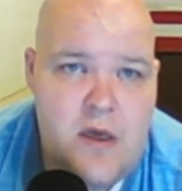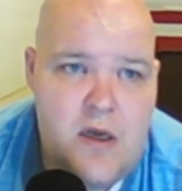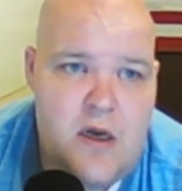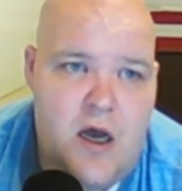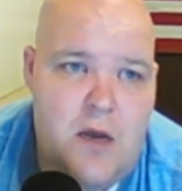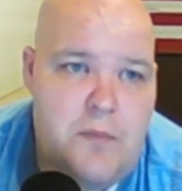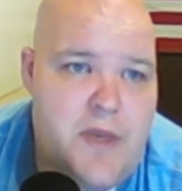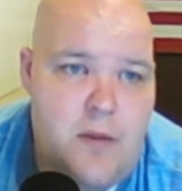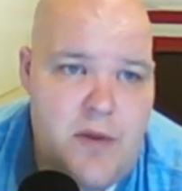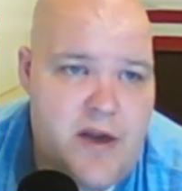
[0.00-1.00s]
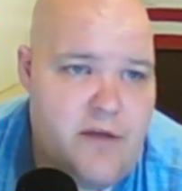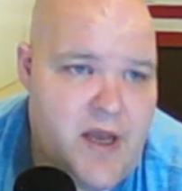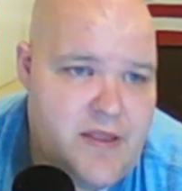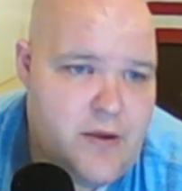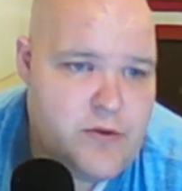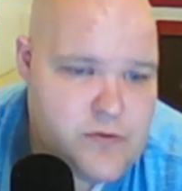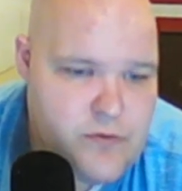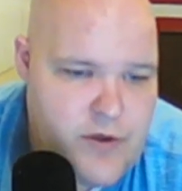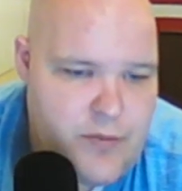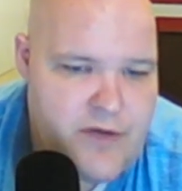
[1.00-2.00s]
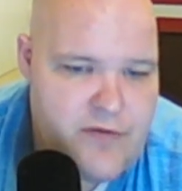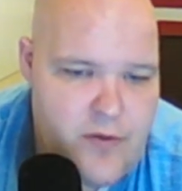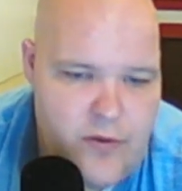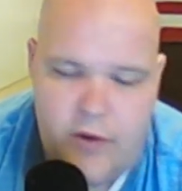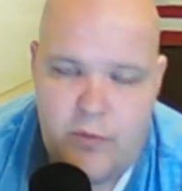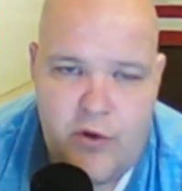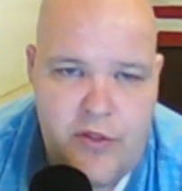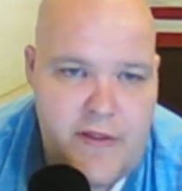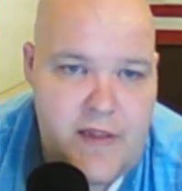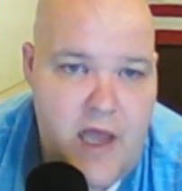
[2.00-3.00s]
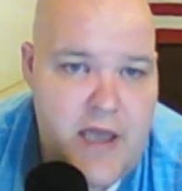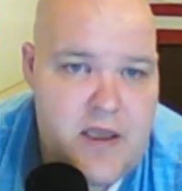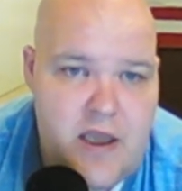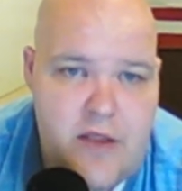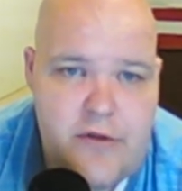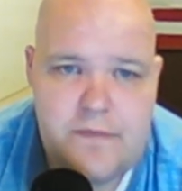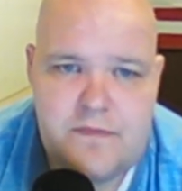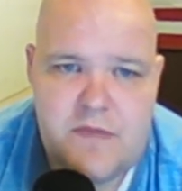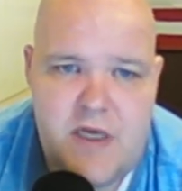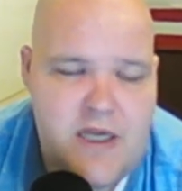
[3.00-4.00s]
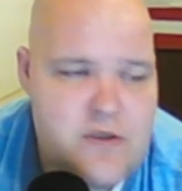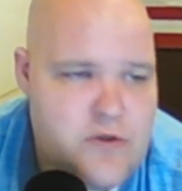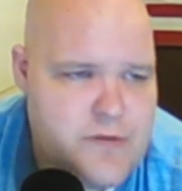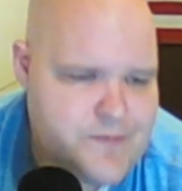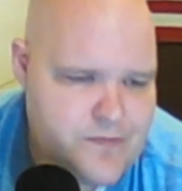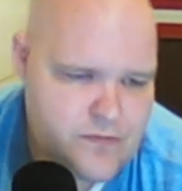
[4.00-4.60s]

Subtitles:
Me and a buddy of mine we played football. We were both on the line together in high school.